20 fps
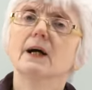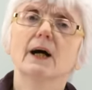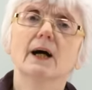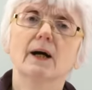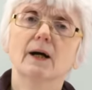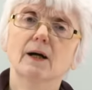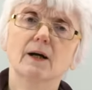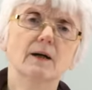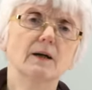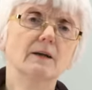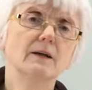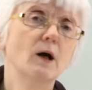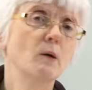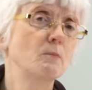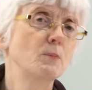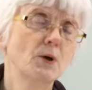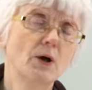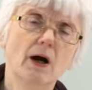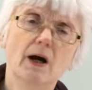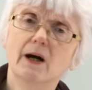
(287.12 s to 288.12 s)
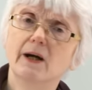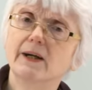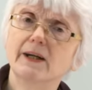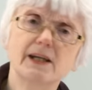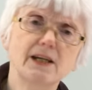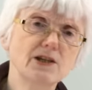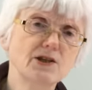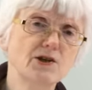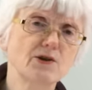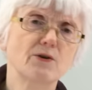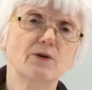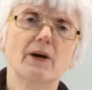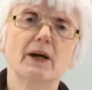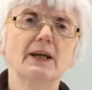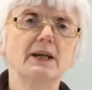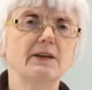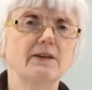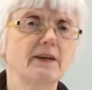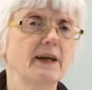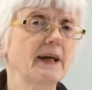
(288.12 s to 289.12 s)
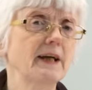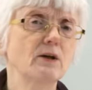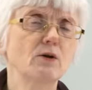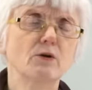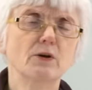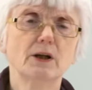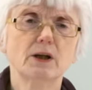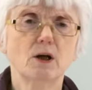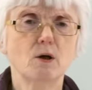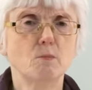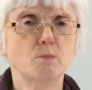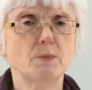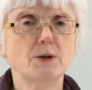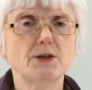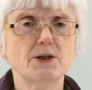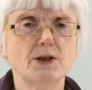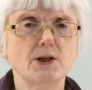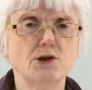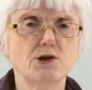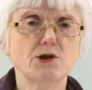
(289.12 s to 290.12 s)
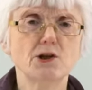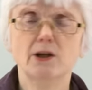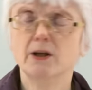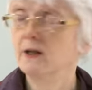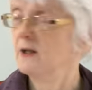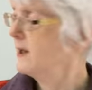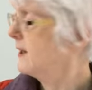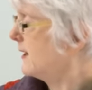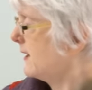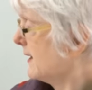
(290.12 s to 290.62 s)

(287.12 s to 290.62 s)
a prize or anything, or a competition,